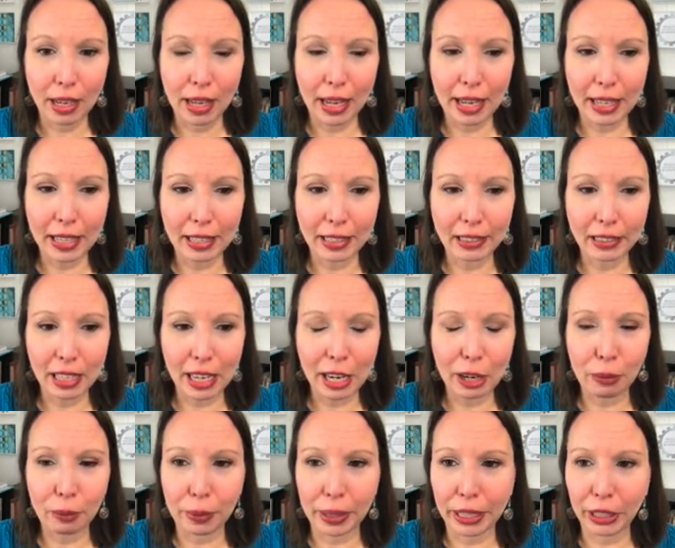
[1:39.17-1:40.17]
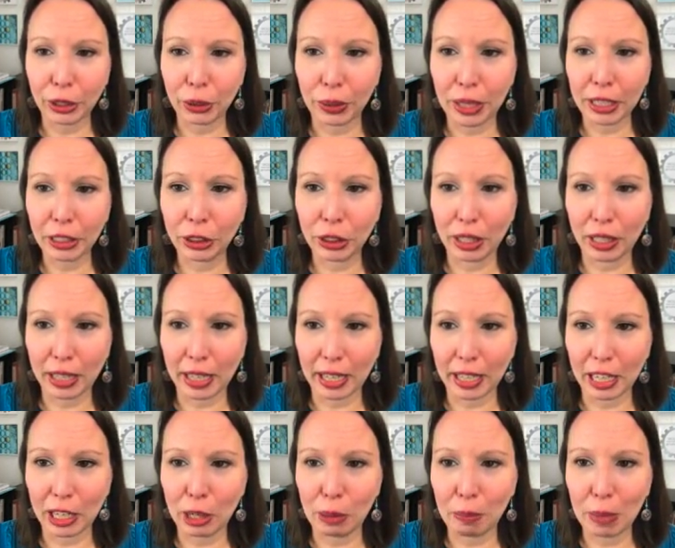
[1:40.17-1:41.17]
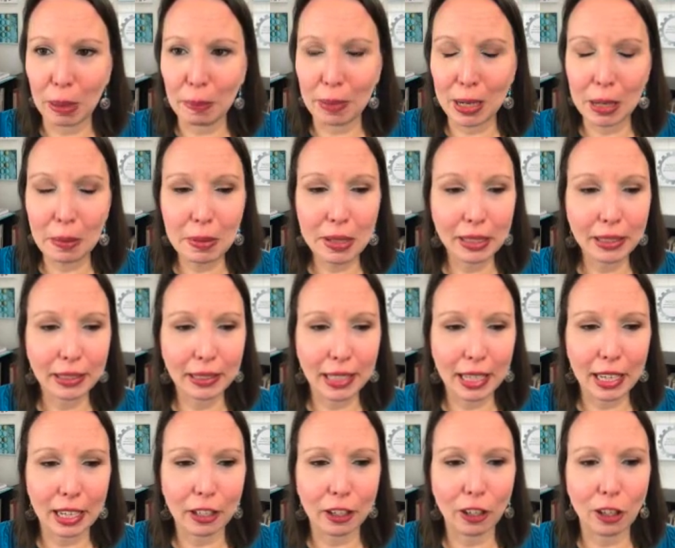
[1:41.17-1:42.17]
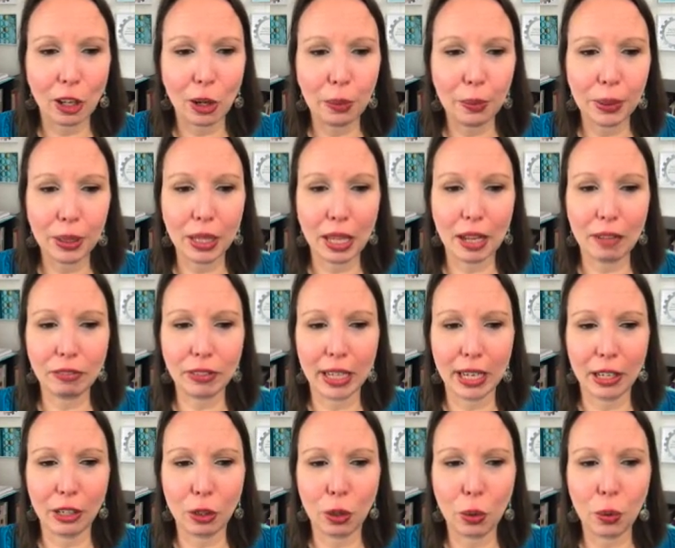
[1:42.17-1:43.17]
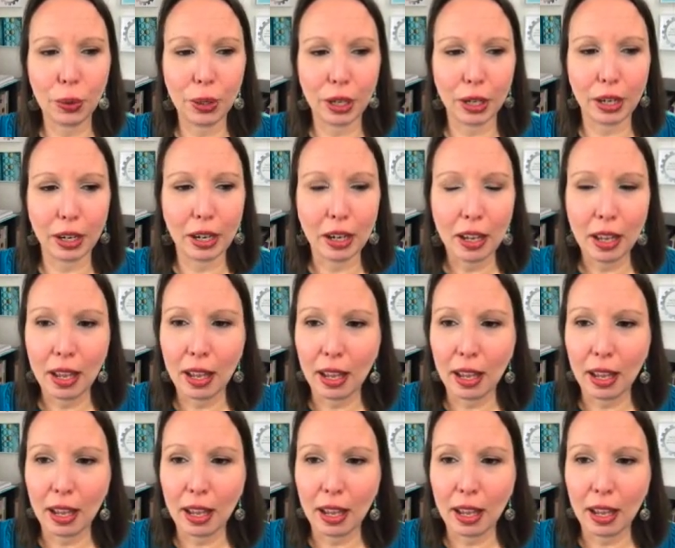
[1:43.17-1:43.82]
is a redirection link. And you might be able to see in the lower left hand corner,